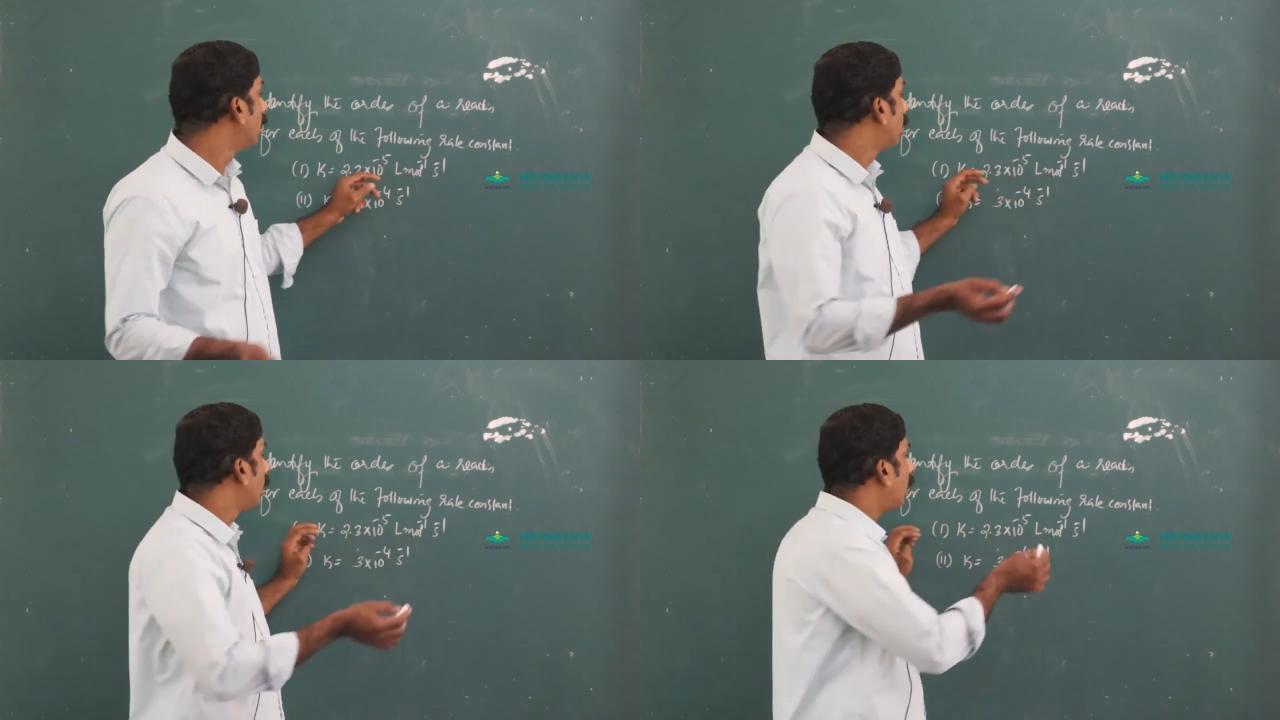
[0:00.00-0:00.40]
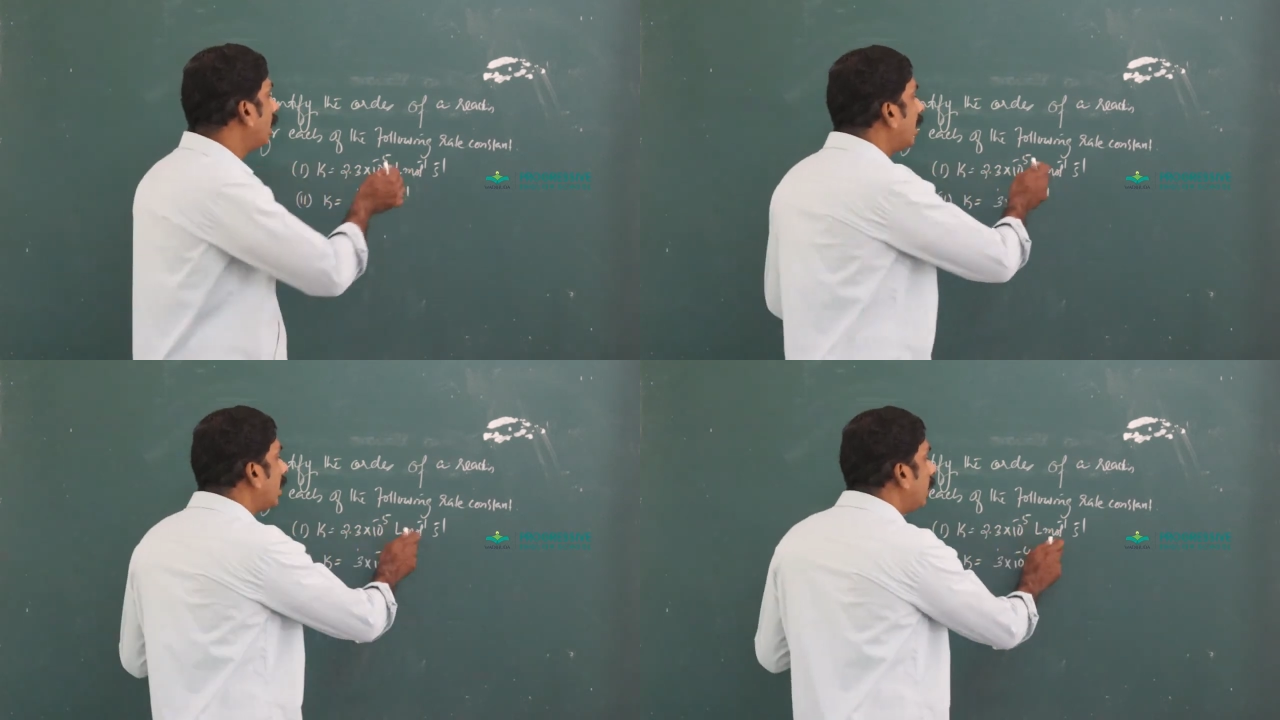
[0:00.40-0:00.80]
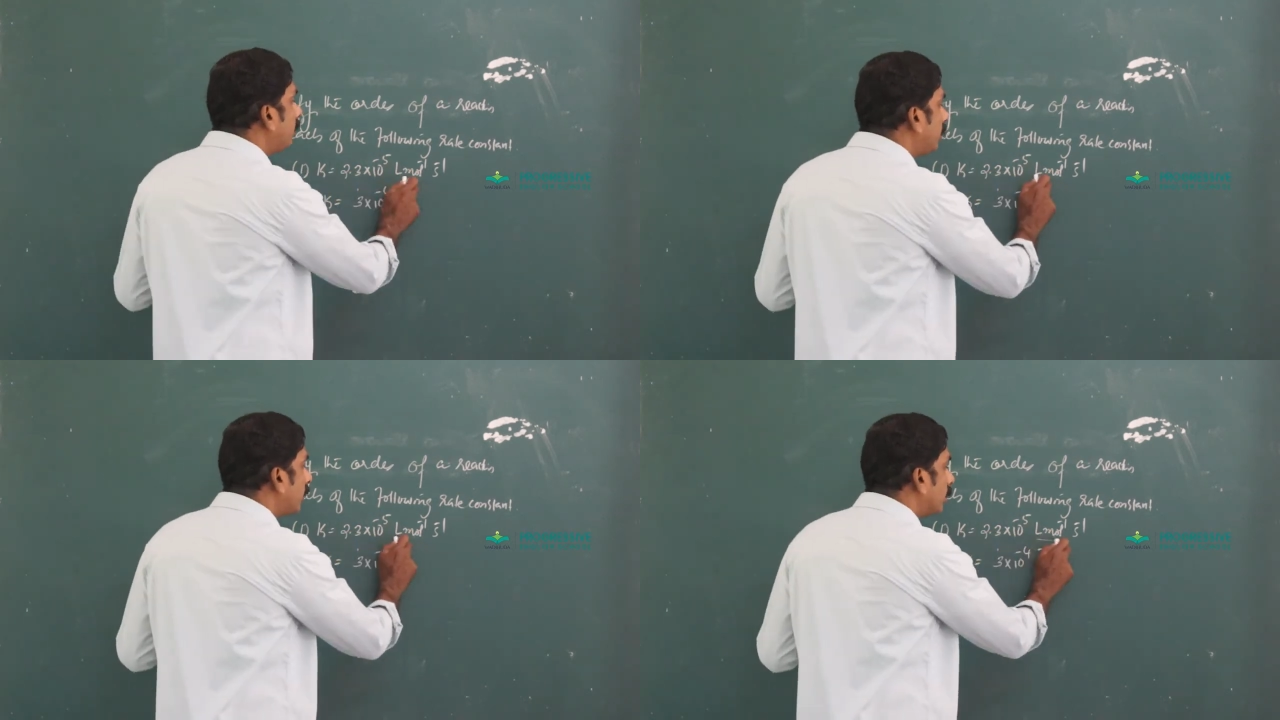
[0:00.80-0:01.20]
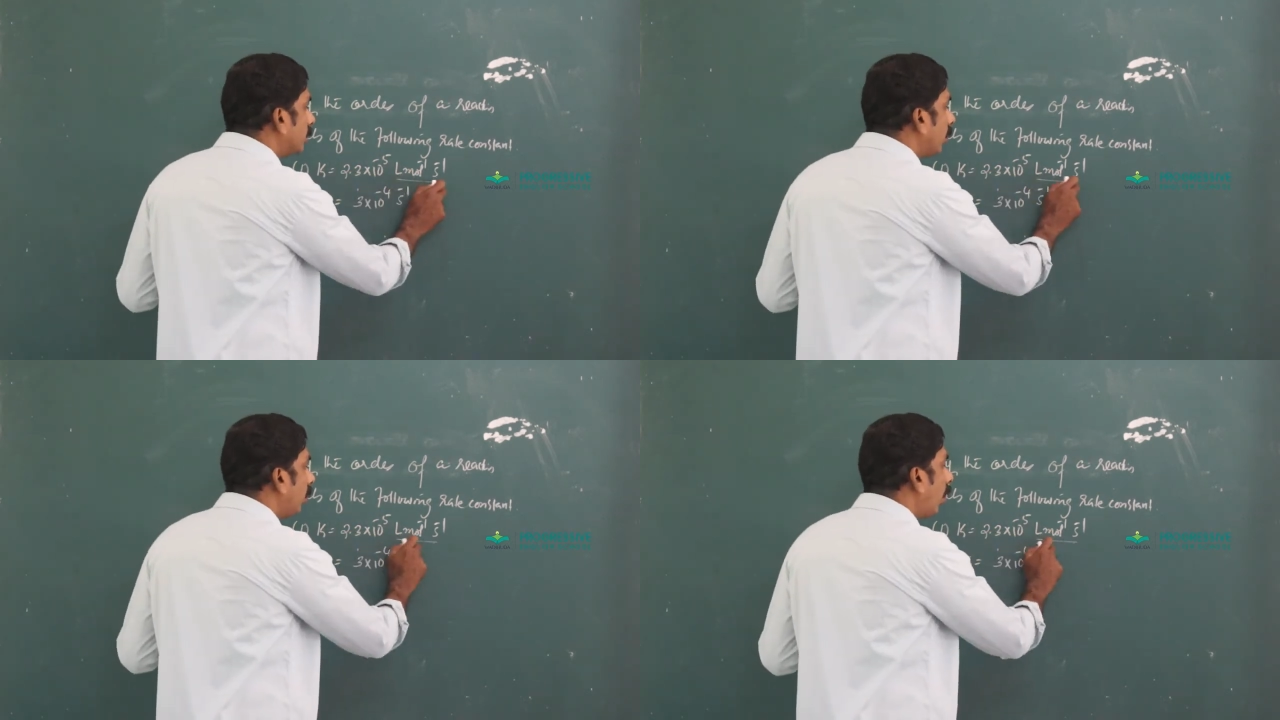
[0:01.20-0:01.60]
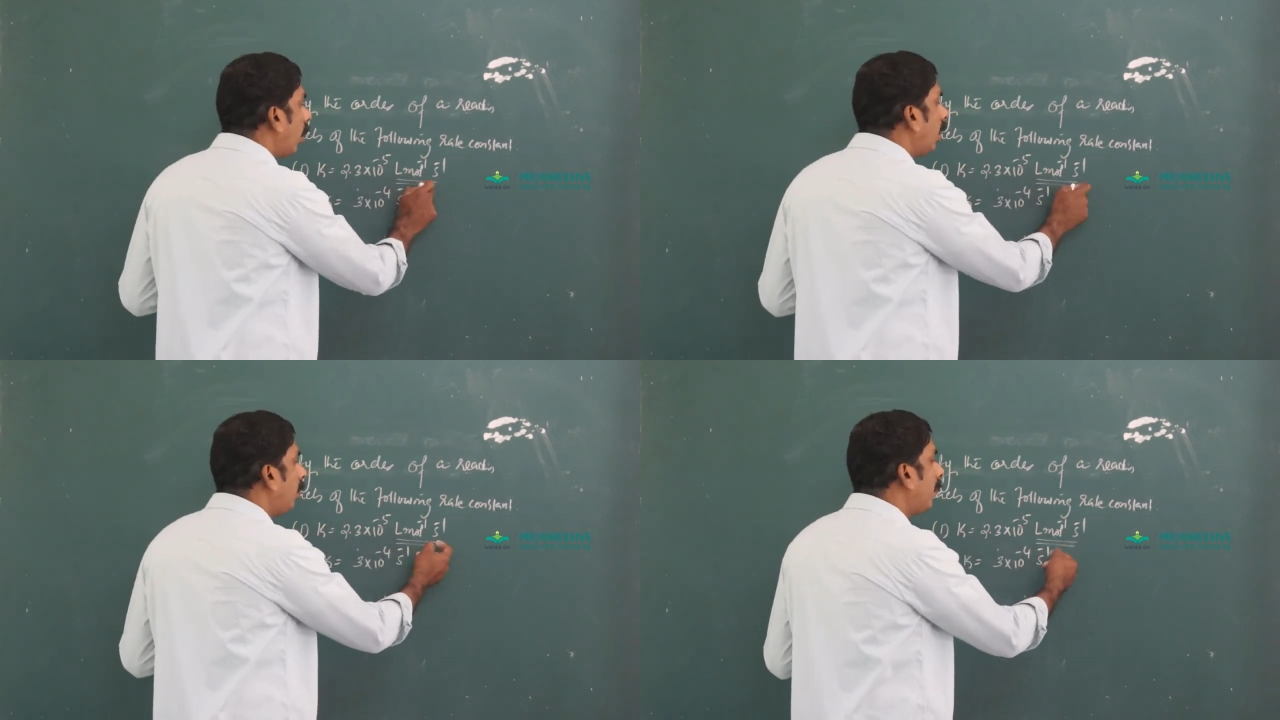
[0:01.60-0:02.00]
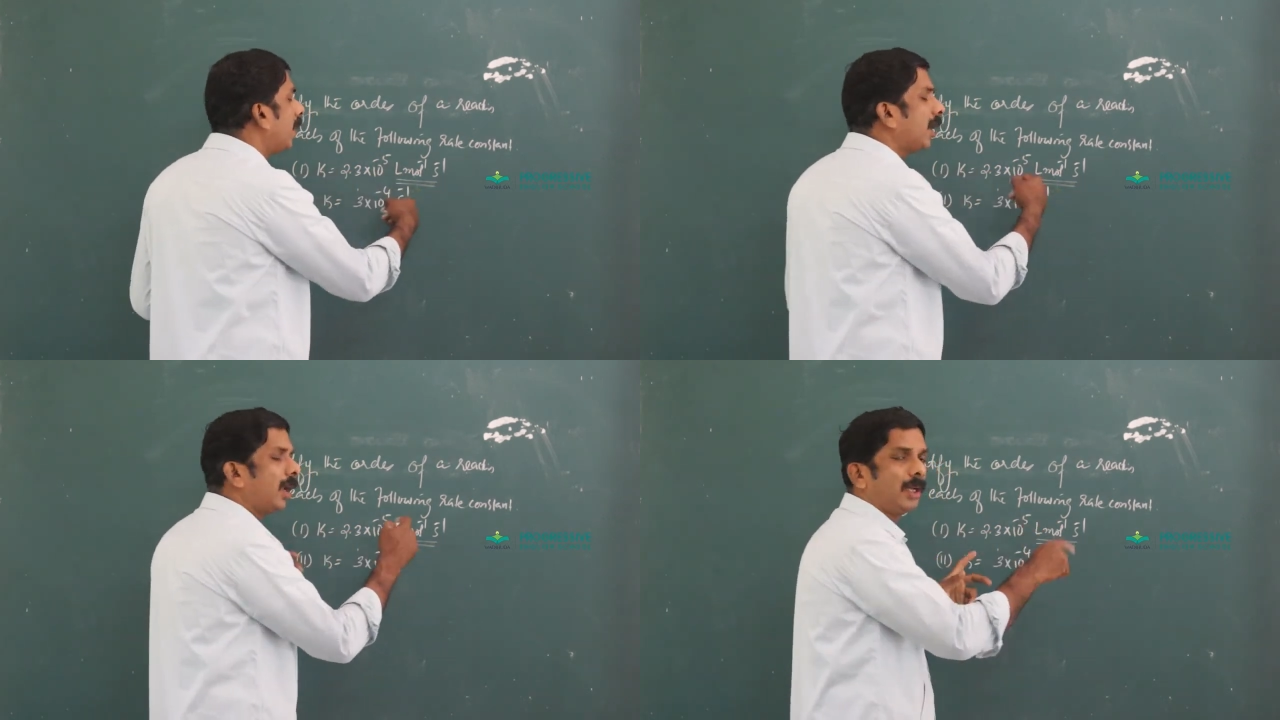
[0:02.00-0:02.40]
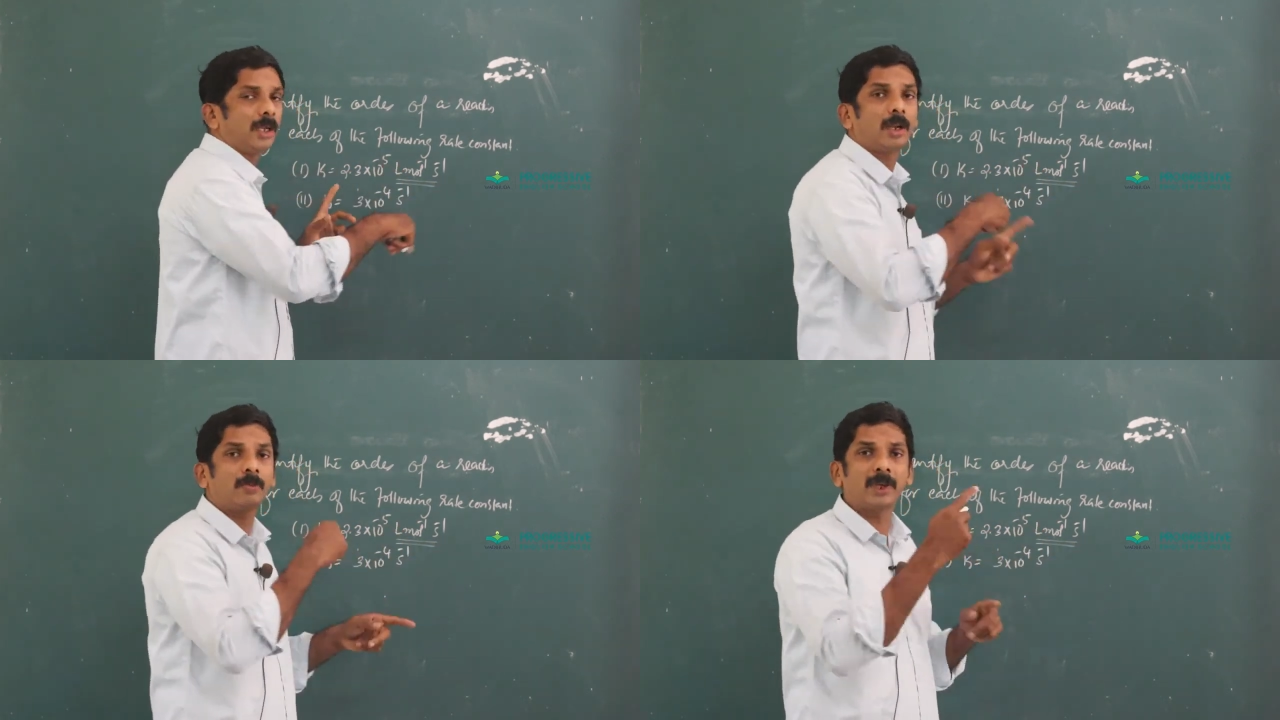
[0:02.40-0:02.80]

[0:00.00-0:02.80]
don't get confused, mole per liter